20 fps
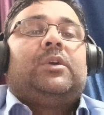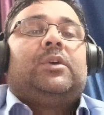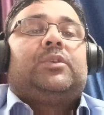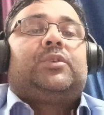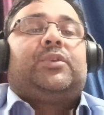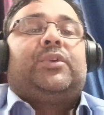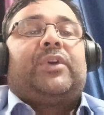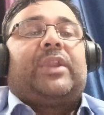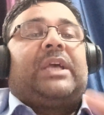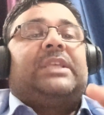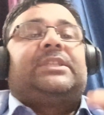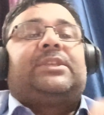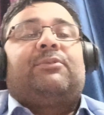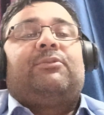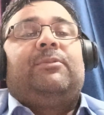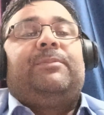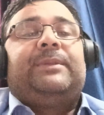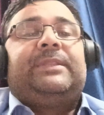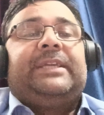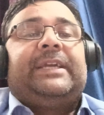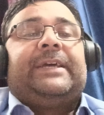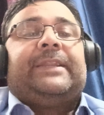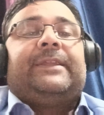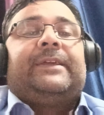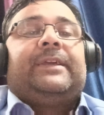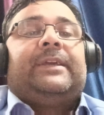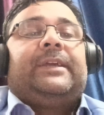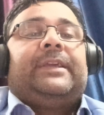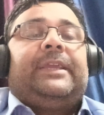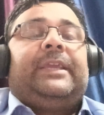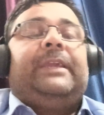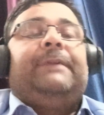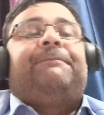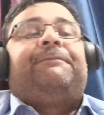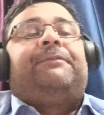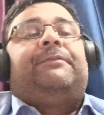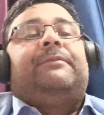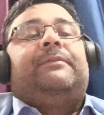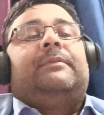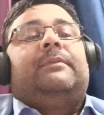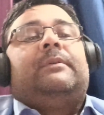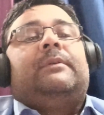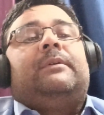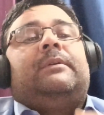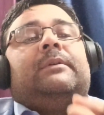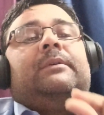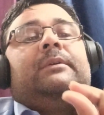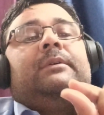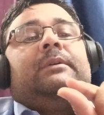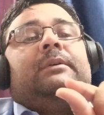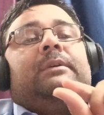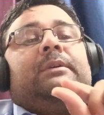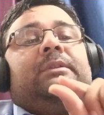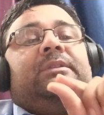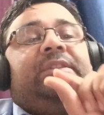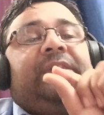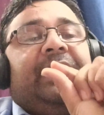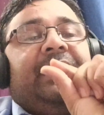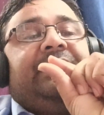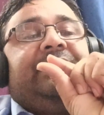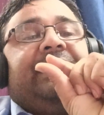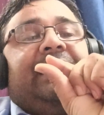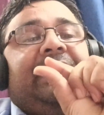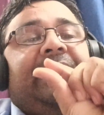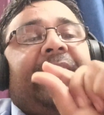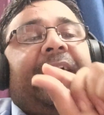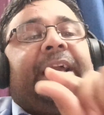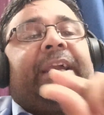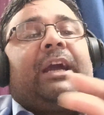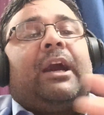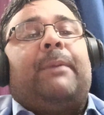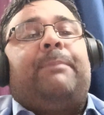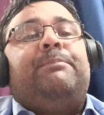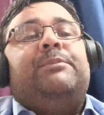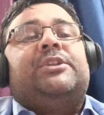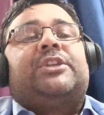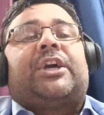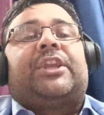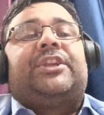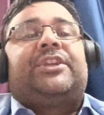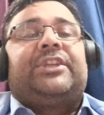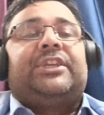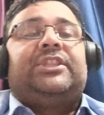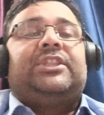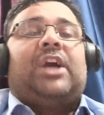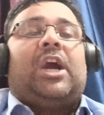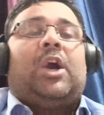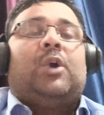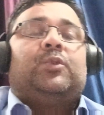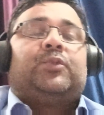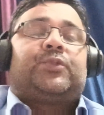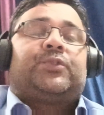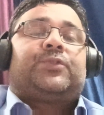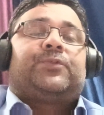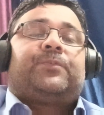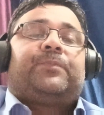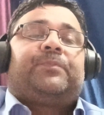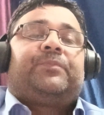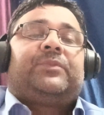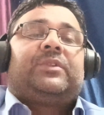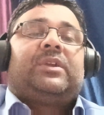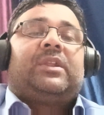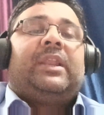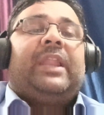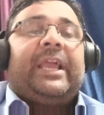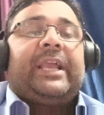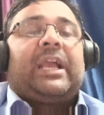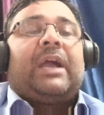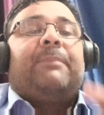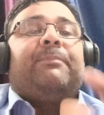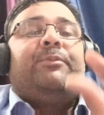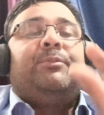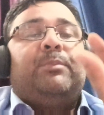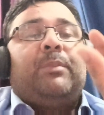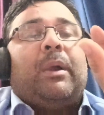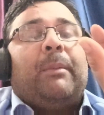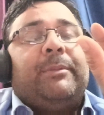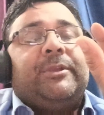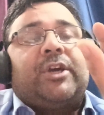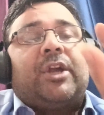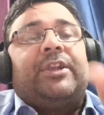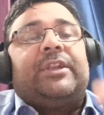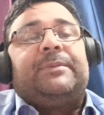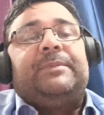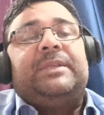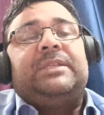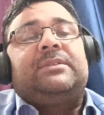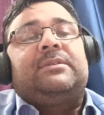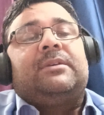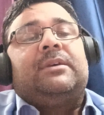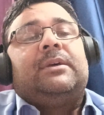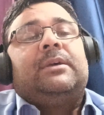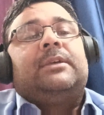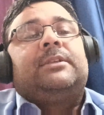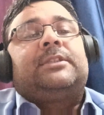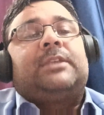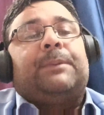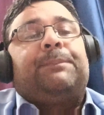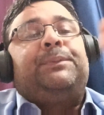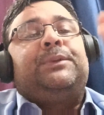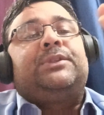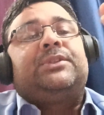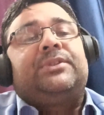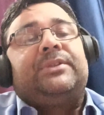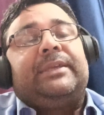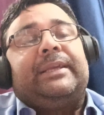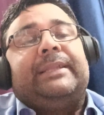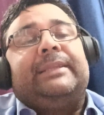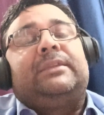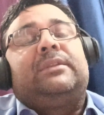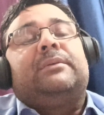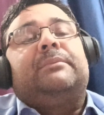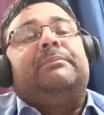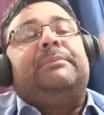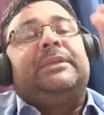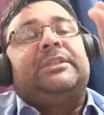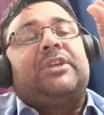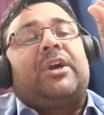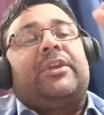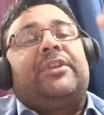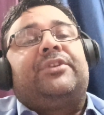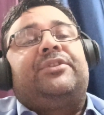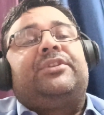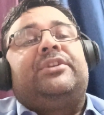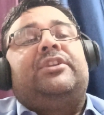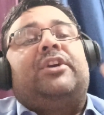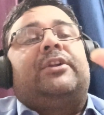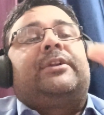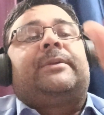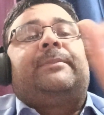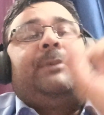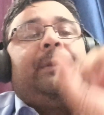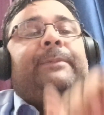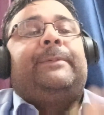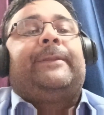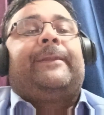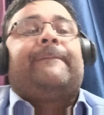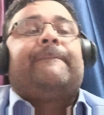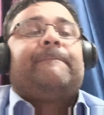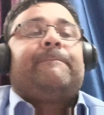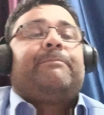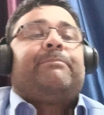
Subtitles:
So your answer will be there. If there is a lack of majority in the house. Lack of majority means sufficient majority not available.